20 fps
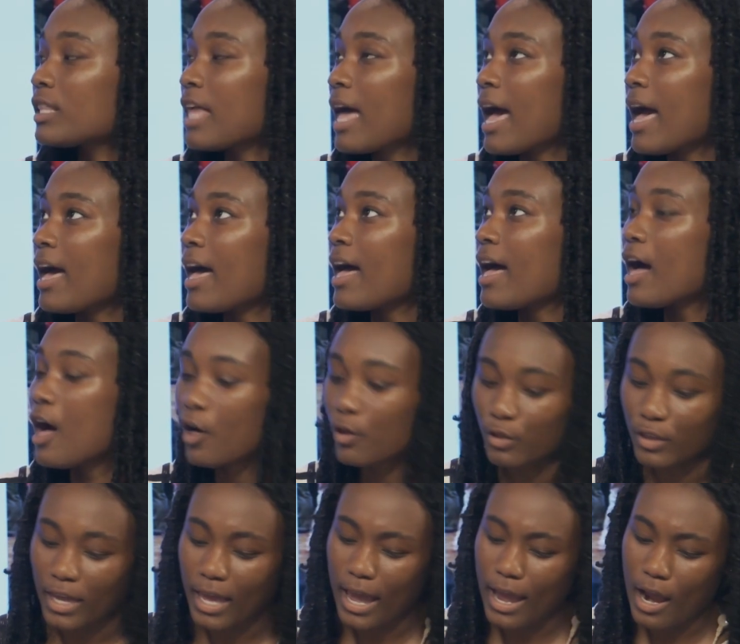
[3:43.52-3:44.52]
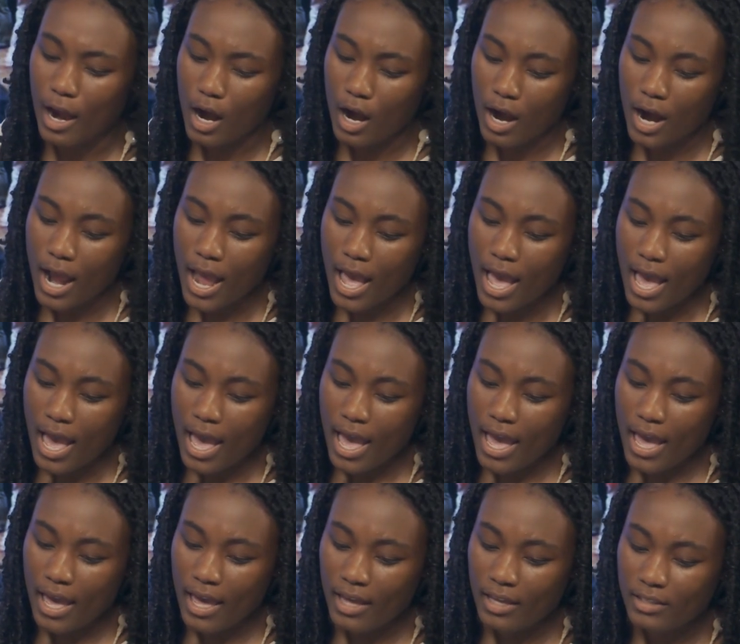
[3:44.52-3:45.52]
that healthcare
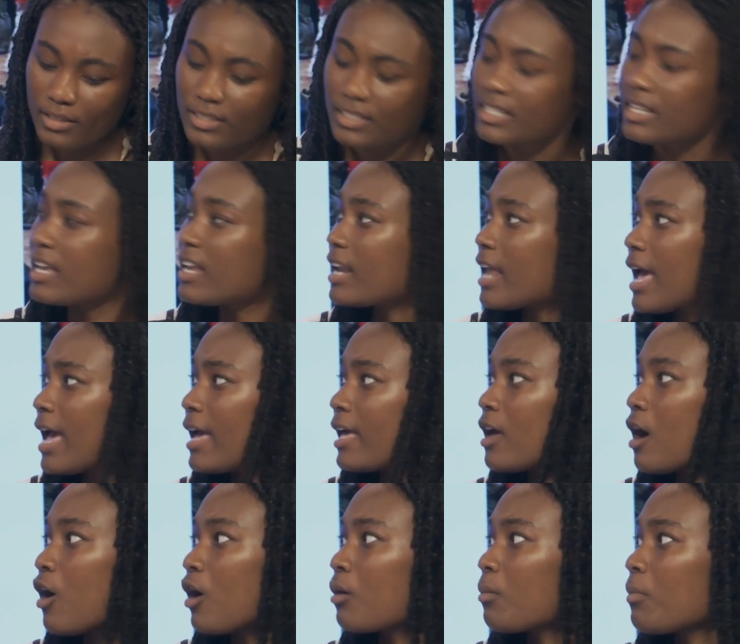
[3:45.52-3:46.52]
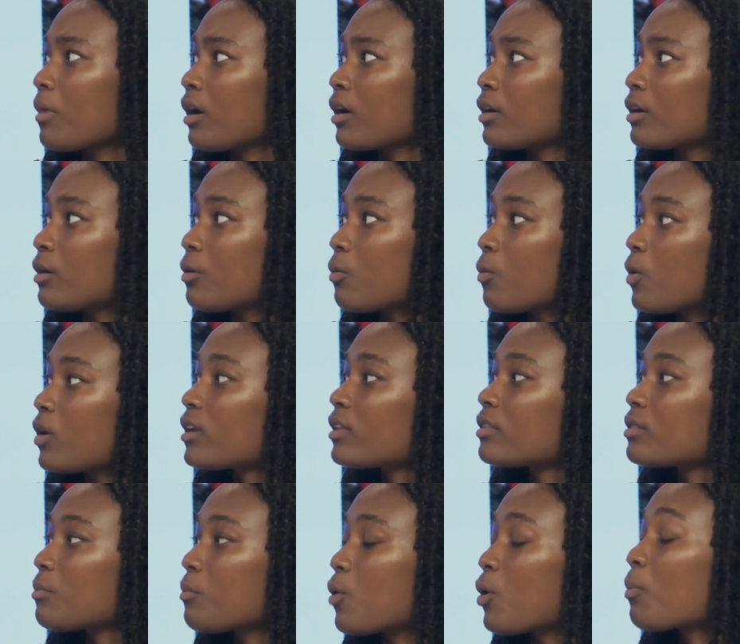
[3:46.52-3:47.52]
and CNA are among one
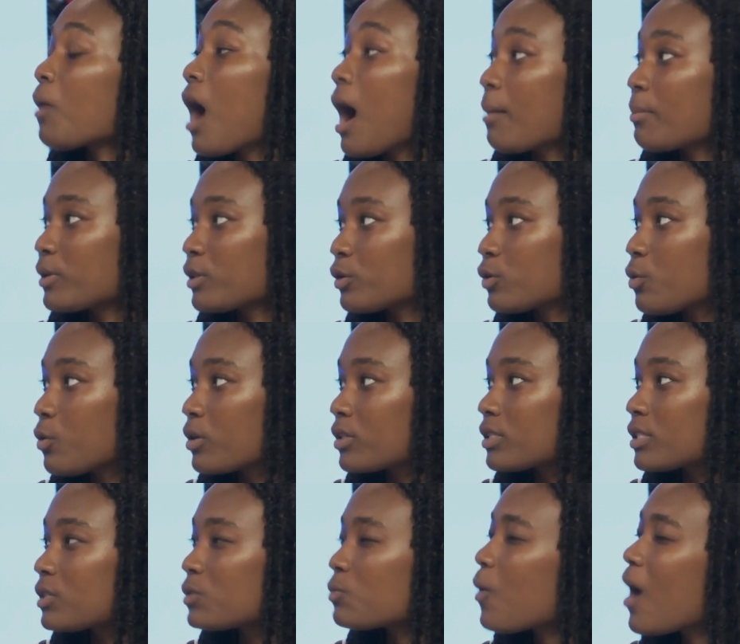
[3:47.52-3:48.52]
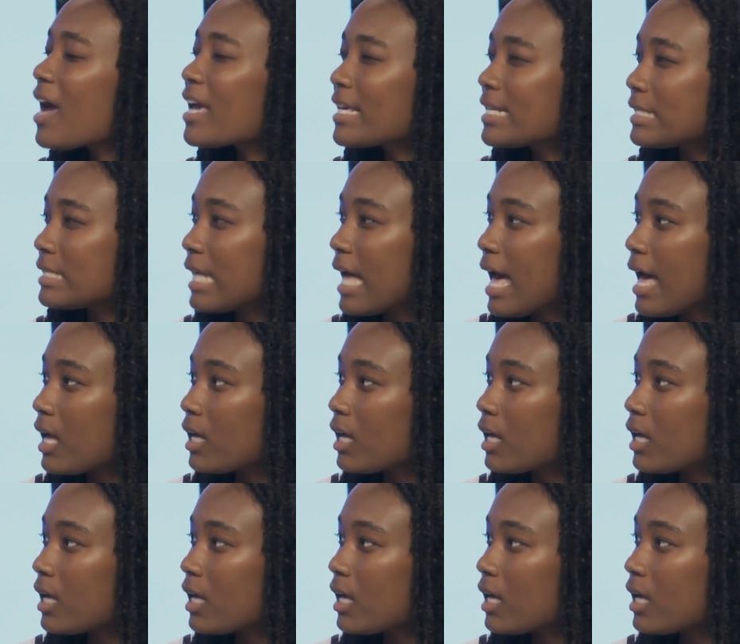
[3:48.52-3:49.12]
of the more popular courses. Why is that?